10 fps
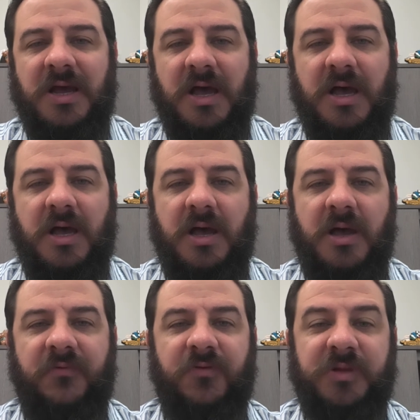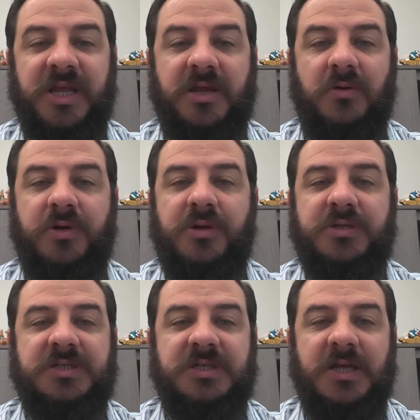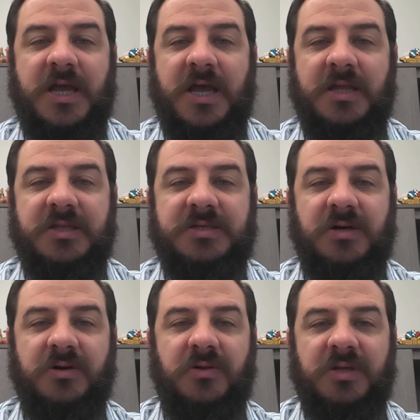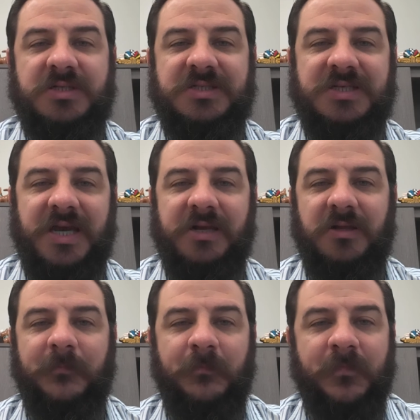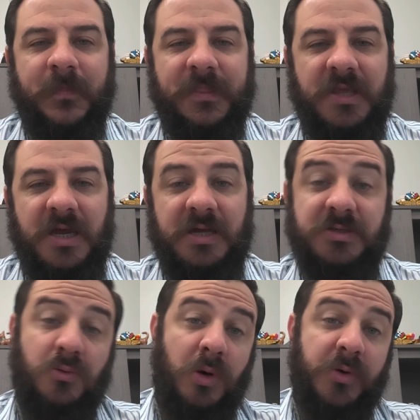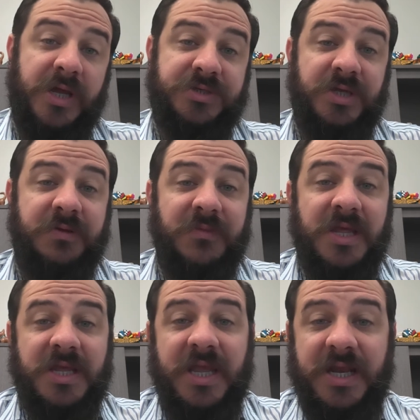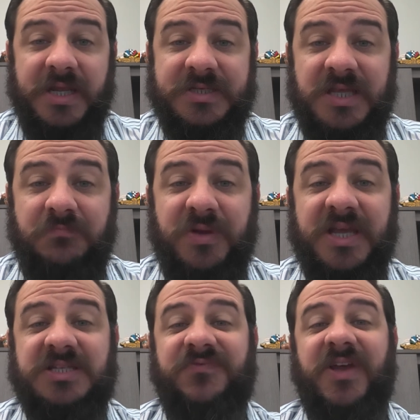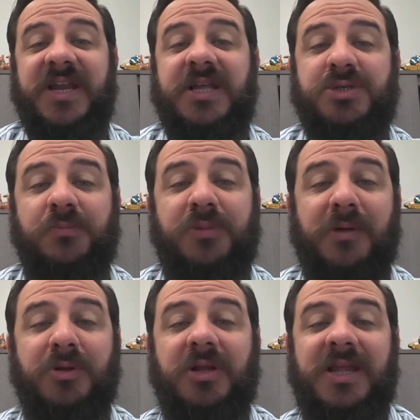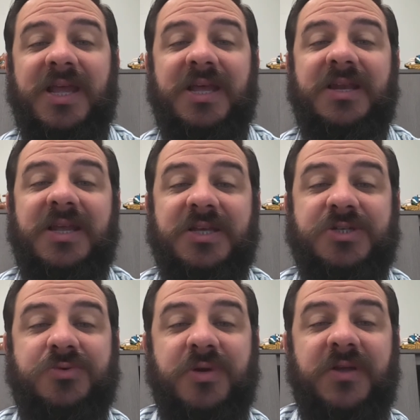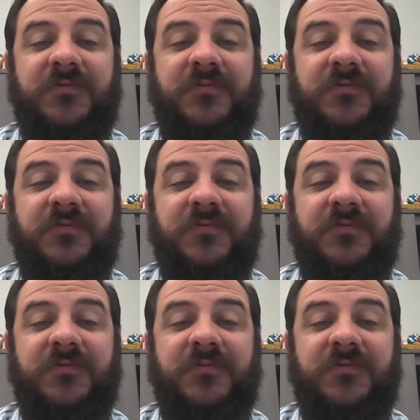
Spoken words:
from Kitco News. This article is entitled, it's a quote actually, "It is the biggest financial bubble in history